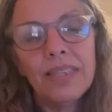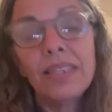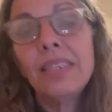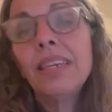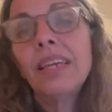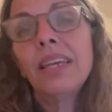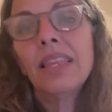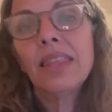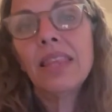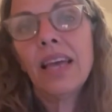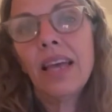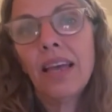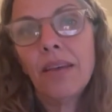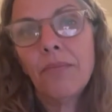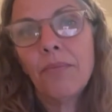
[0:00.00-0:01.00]
seeing
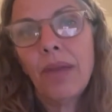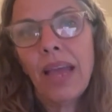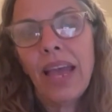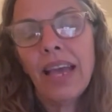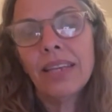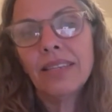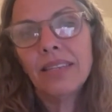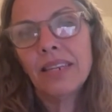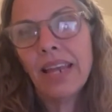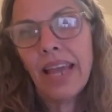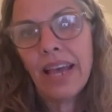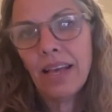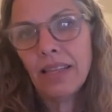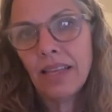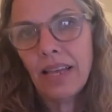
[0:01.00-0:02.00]
them as an
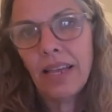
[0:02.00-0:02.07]
ally